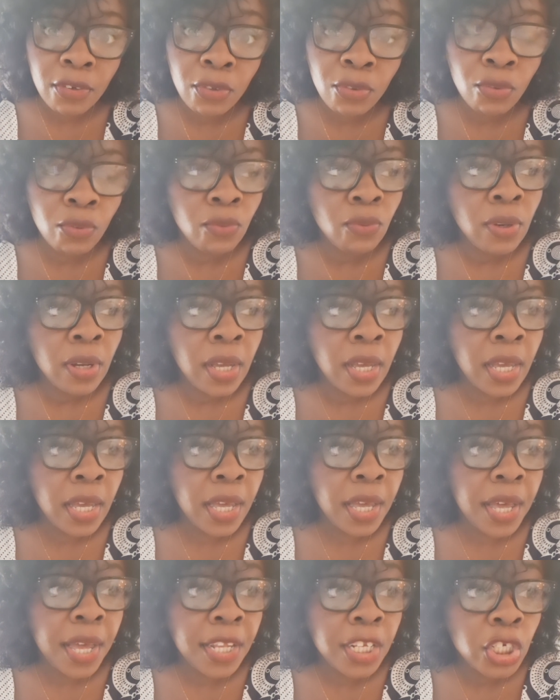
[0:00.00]
you know.
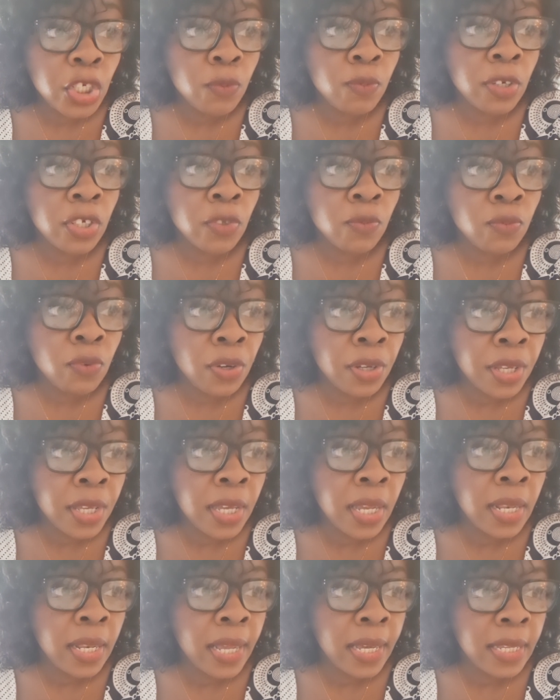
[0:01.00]
And she was
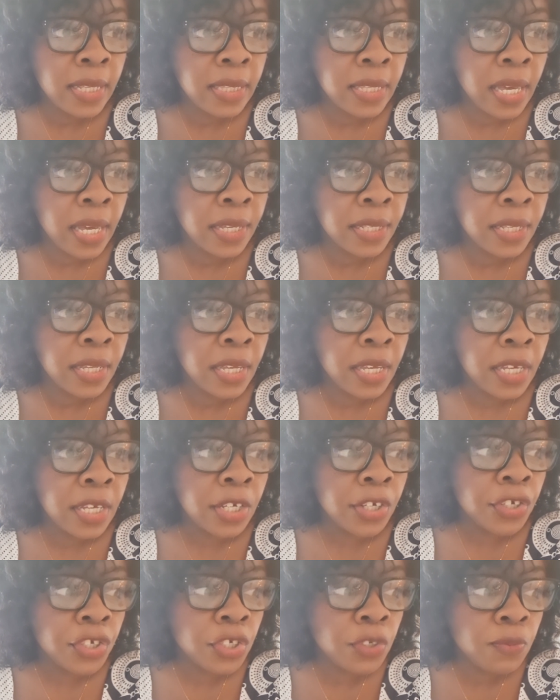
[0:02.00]
working like that.
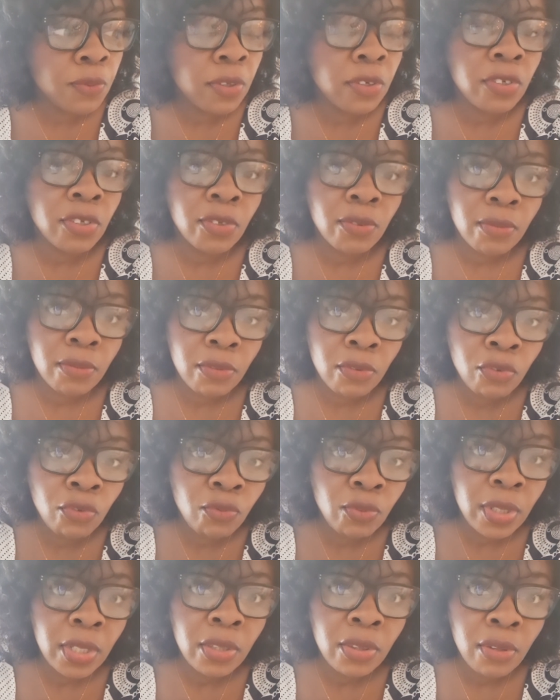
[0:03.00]
She was
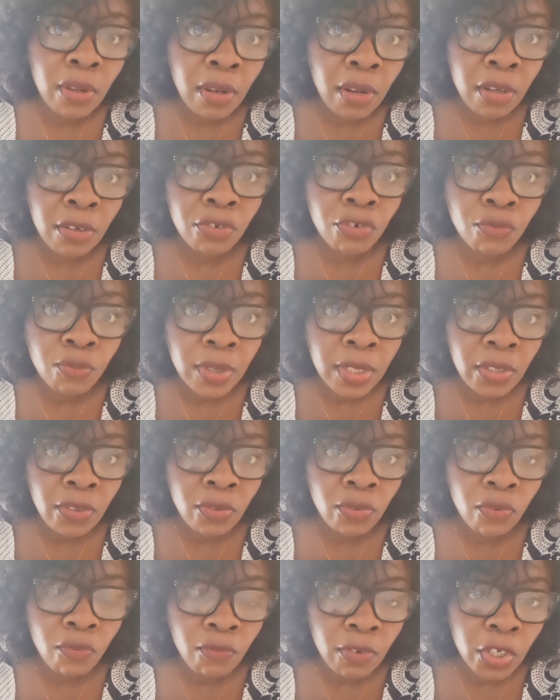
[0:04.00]
doing the laundry,
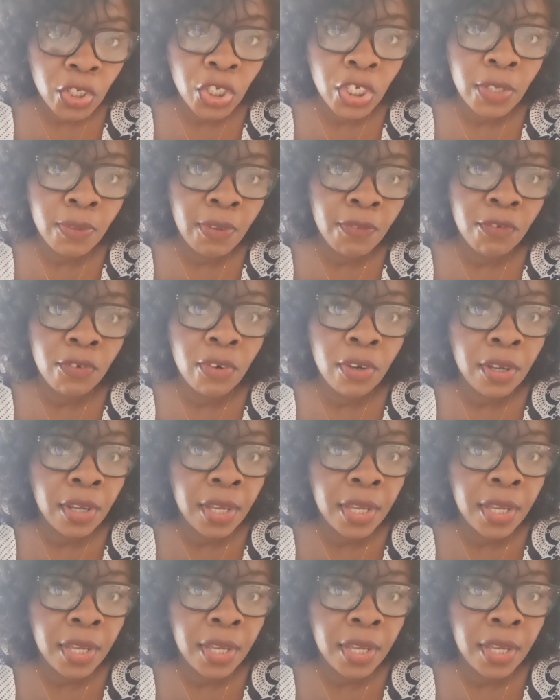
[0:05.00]
you know, washing with your